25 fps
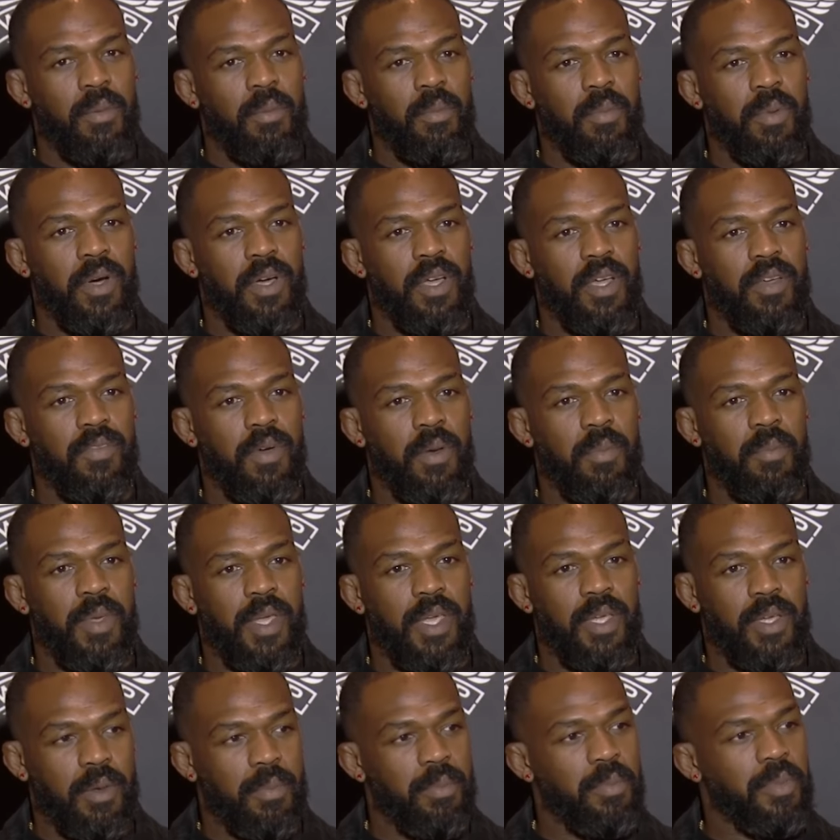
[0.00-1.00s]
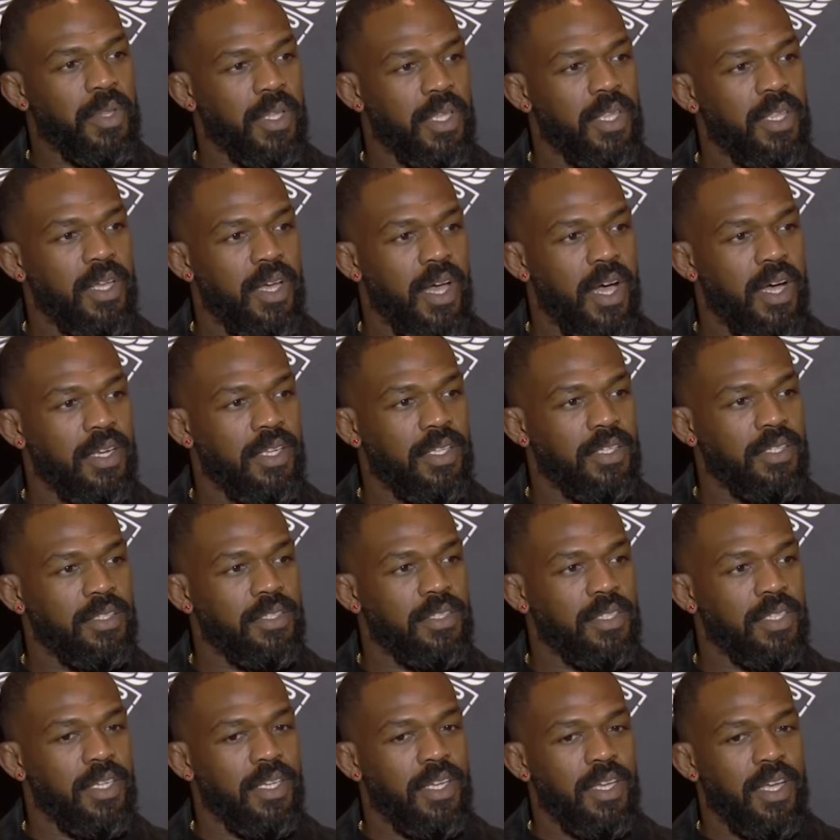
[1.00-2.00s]
but if I'm being completely
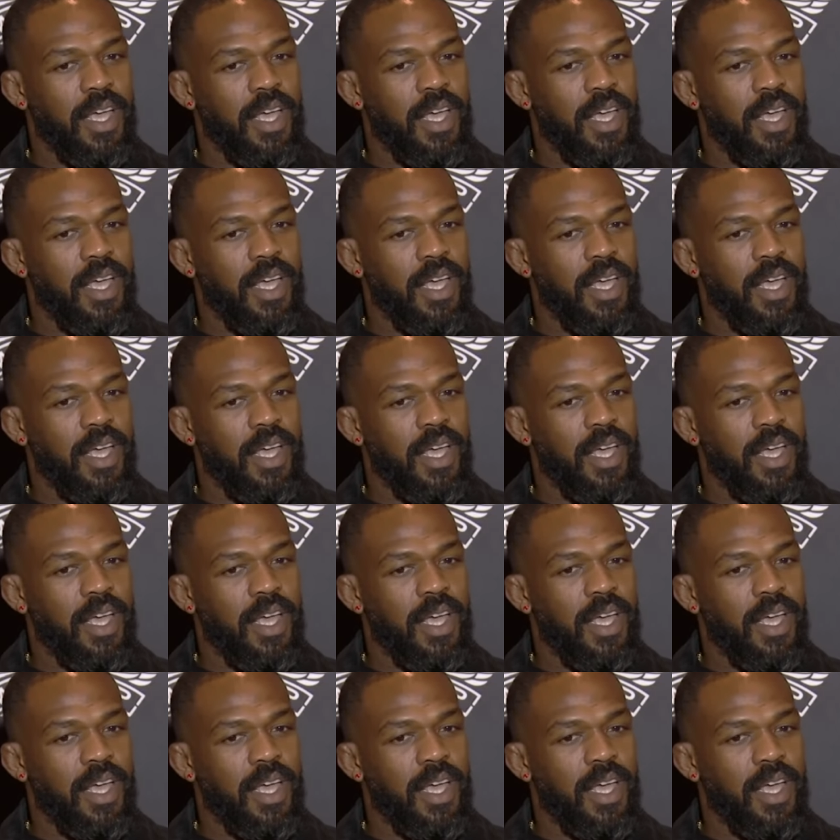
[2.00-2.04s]
honest,